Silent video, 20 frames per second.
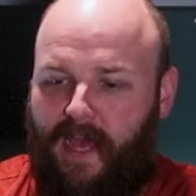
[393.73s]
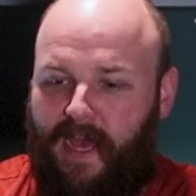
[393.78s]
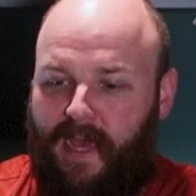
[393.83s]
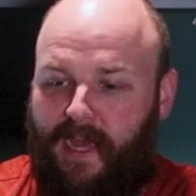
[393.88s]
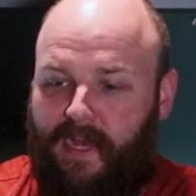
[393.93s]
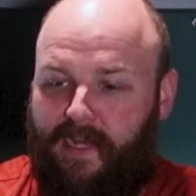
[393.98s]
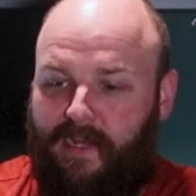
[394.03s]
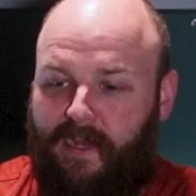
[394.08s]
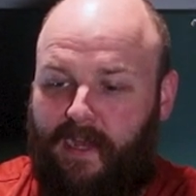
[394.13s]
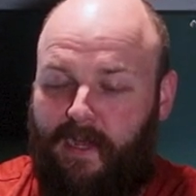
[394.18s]

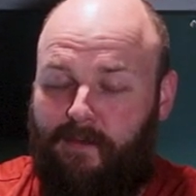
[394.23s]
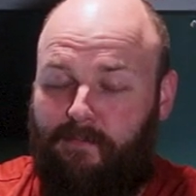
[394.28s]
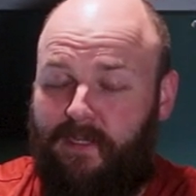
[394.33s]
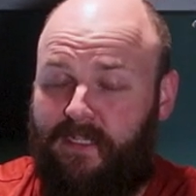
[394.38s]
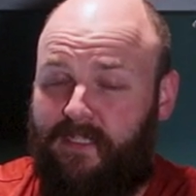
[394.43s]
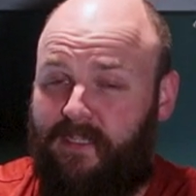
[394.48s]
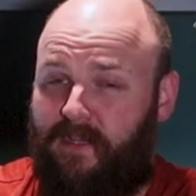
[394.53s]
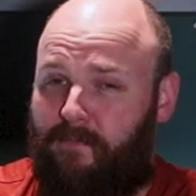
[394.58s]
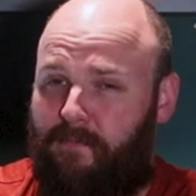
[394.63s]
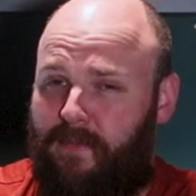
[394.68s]
And I
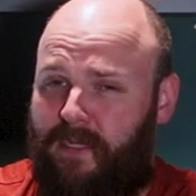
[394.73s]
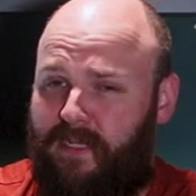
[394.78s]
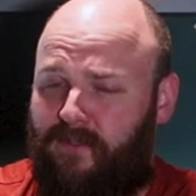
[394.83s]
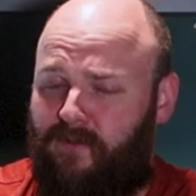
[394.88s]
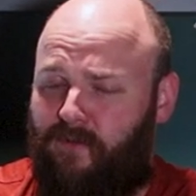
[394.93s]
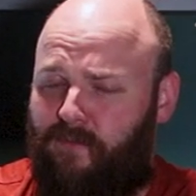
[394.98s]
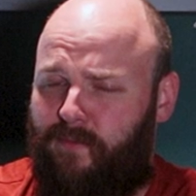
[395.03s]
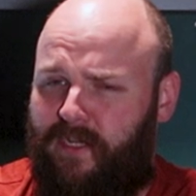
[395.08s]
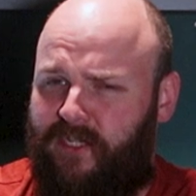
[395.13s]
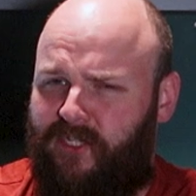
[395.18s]
must
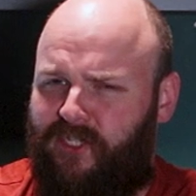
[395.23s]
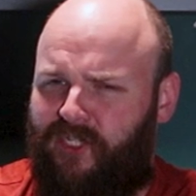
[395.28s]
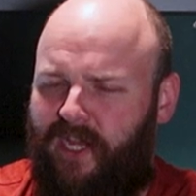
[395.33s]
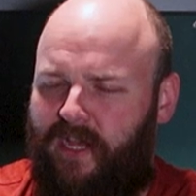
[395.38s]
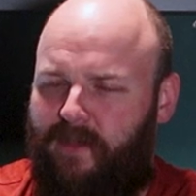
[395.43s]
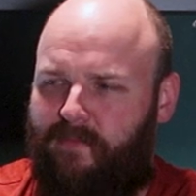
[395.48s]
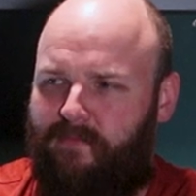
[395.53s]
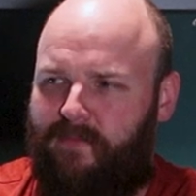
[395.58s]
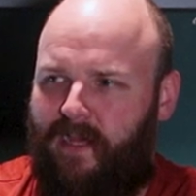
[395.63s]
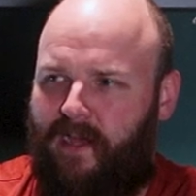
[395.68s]
admit to my
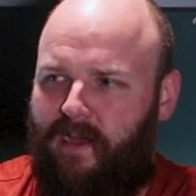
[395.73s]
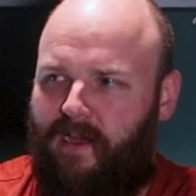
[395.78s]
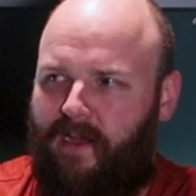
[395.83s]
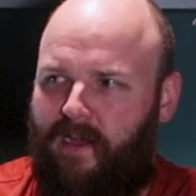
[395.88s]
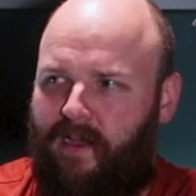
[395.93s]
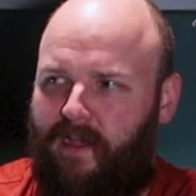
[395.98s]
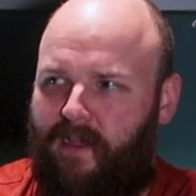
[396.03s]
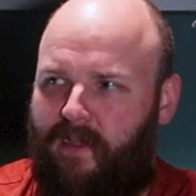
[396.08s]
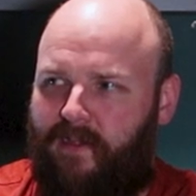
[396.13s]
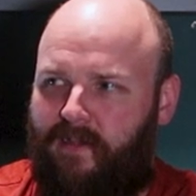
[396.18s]
shame that
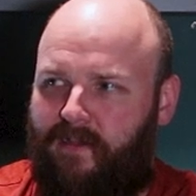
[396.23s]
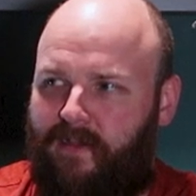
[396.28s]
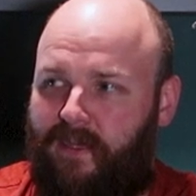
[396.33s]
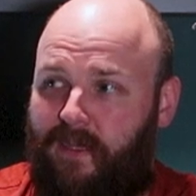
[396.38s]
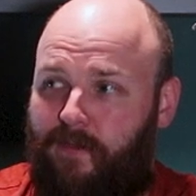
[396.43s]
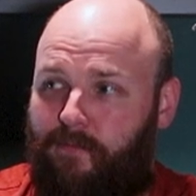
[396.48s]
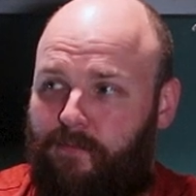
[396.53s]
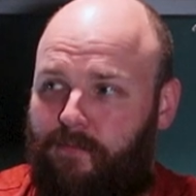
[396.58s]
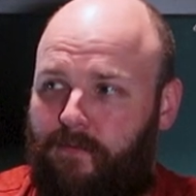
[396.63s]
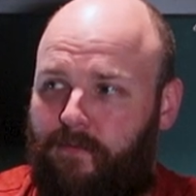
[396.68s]
I
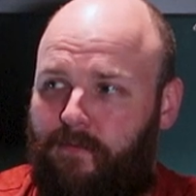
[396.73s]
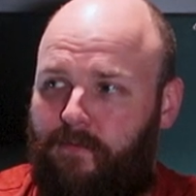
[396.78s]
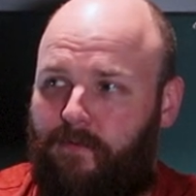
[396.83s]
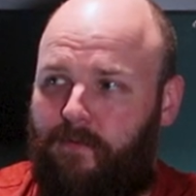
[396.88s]
keep